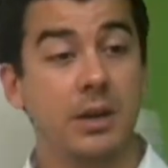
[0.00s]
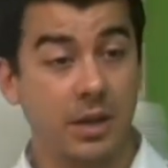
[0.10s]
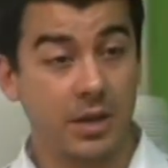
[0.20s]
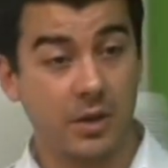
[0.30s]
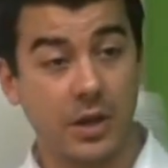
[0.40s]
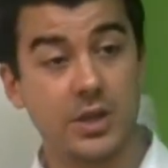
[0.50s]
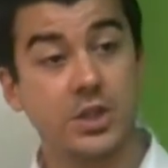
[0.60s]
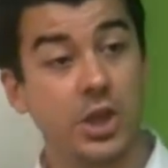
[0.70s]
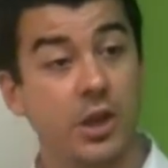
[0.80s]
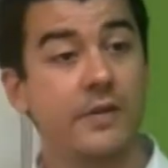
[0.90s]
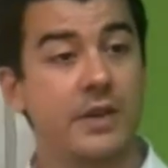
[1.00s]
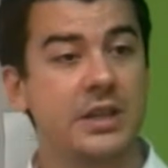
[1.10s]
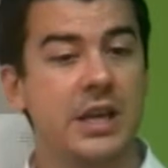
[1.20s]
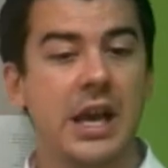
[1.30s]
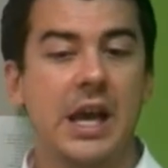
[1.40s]
you know, a
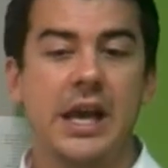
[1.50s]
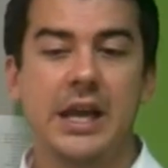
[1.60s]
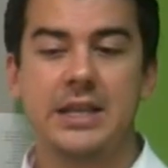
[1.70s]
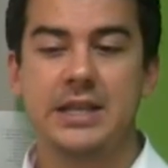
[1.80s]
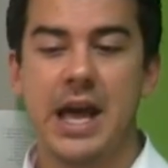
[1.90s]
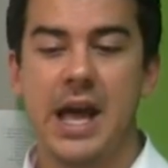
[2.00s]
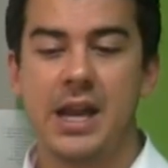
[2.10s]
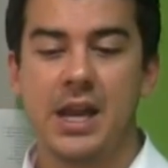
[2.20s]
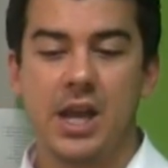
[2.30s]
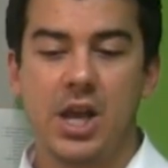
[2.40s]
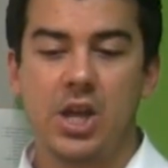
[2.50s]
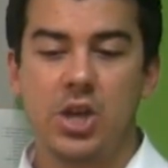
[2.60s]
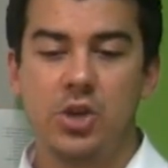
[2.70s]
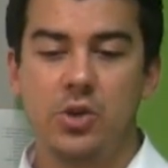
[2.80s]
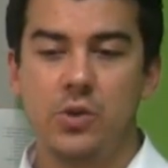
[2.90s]
service, is that
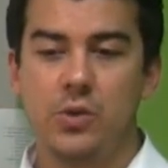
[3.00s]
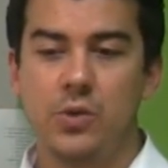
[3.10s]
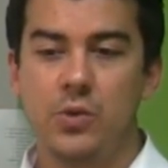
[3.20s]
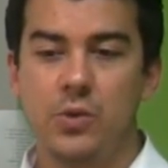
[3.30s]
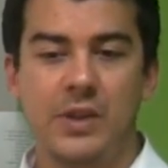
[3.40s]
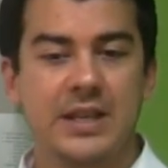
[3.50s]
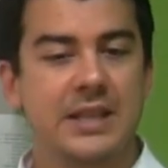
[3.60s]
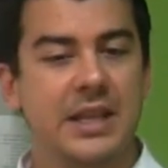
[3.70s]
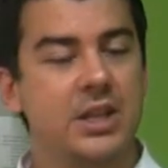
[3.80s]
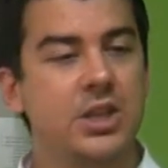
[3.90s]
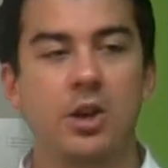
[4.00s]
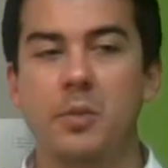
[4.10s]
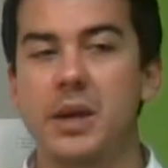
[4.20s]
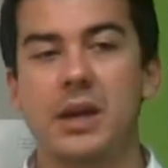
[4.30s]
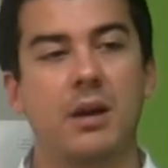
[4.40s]
there's things you
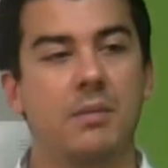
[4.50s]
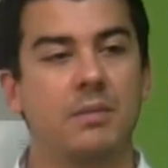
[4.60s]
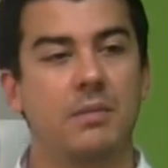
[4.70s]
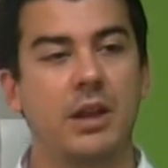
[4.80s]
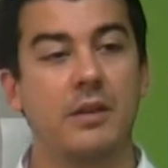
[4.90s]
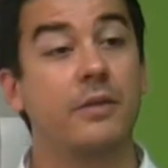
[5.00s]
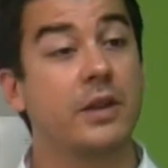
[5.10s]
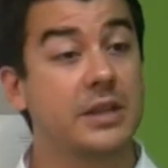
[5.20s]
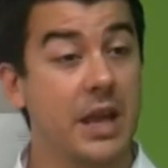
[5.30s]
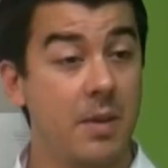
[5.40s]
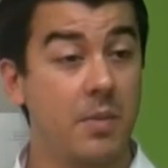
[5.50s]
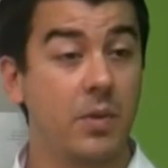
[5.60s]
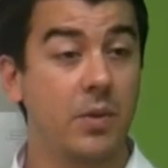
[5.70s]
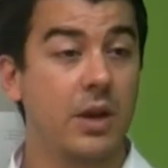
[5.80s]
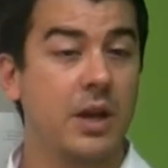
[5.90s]
don't pick up. Like for
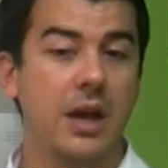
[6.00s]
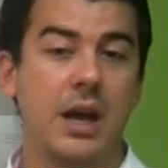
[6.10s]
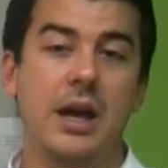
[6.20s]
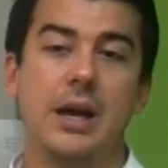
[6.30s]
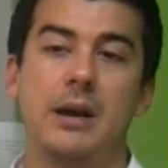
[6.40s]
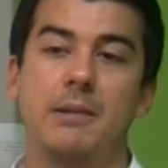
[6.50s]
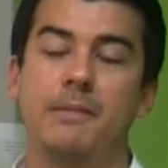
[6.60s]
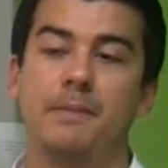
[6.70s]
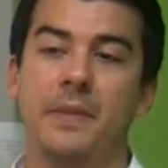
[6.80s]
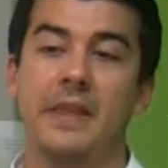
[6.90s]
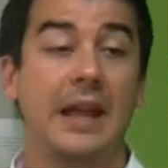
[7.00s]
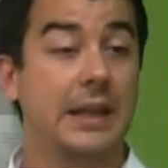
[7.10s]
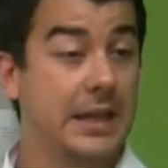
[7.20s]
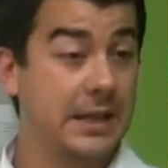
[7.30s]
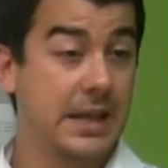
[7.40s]
example,
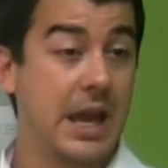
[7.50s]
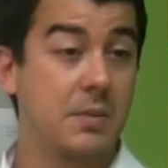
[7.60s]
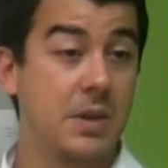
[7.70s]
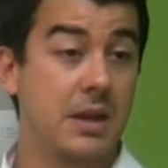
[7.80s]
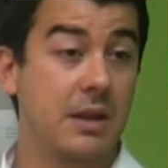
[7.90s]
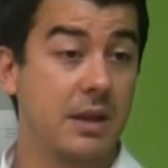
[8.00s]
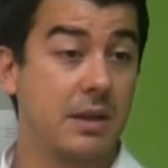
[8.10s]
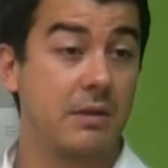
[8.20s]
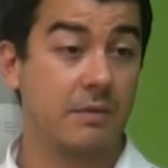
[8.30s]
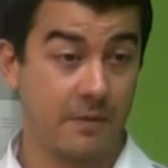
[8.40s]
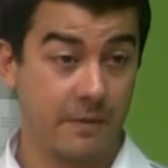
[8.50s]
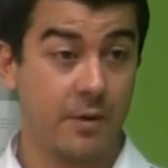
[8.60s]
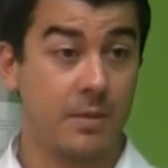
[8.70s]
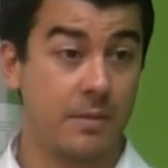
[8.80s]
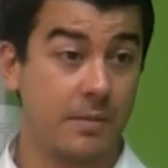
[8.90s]
that lead that came in
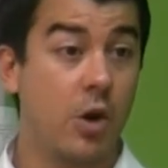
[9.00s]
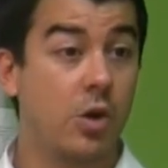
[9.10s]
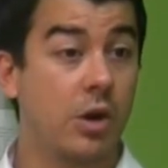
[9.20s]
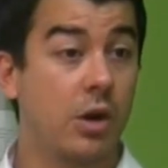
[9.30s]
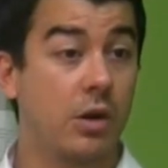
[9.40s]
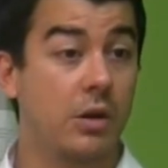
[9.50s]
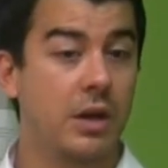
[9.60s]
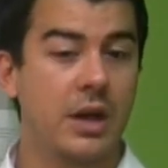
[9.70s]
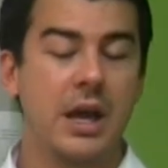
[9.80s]
from Hong Kong.